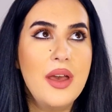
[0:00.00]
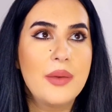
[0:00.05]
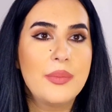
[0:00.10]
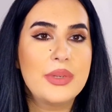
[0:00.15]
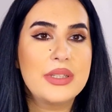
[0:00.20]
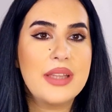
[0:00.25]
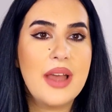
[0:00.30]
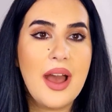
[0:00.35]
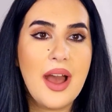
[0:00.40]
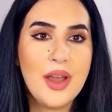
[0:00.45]

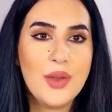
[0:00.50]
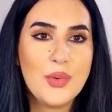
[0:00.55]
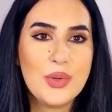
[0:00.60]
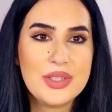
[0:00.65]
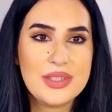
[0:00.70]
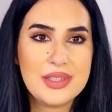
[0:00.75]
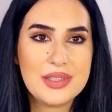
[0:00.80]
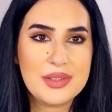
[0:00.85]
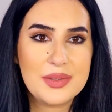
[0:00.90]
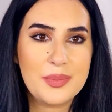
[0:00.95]
but I
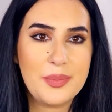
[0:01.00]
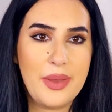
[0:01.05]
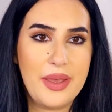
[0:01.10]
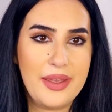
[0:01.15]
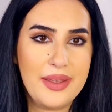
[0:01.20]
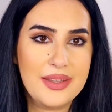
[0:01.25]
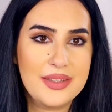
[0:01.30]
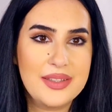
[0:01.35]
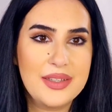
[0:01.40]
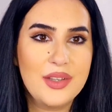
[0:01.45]
was
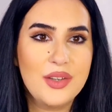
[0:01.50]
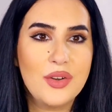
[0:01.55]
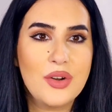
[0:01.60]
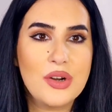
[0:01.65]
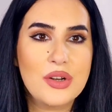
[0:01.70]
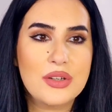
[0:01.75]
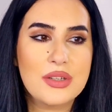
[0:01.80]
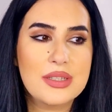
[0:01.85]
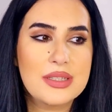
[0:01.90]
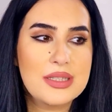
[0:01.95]
expecting,
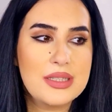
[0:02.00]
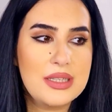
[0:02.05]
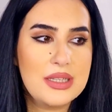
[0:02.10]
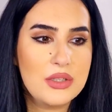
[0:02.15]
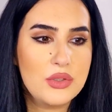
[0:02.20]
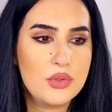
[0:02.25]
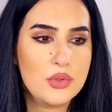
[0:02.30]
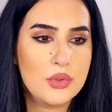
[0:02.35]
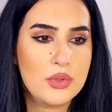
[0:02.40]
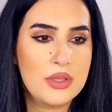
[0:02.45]

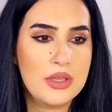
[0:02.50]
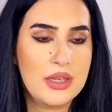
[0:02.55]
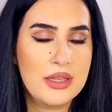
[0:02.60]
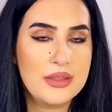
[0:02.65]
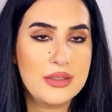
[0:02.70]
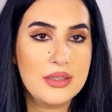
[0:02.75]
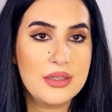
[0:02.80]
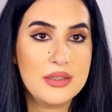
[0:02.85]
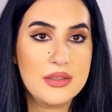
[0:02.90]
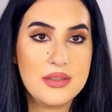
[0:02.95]
honestly, to
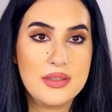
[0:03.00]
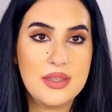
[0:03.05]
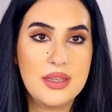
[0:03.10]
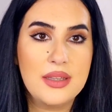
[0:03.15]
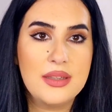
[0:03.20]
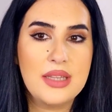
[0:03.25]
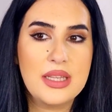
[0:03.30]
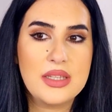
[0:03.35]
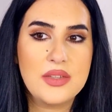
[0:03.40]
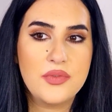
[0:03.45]
get a
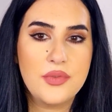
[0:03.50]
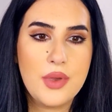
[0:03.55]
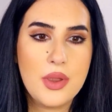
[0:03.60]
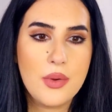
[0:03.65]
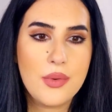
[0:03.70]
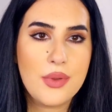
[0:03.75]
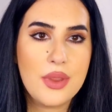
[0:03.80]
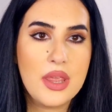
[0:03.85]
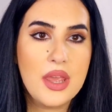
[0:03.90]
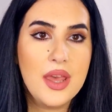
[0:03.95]
scent that's
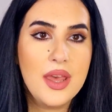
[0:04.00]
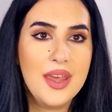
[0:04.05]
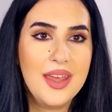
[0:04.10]
very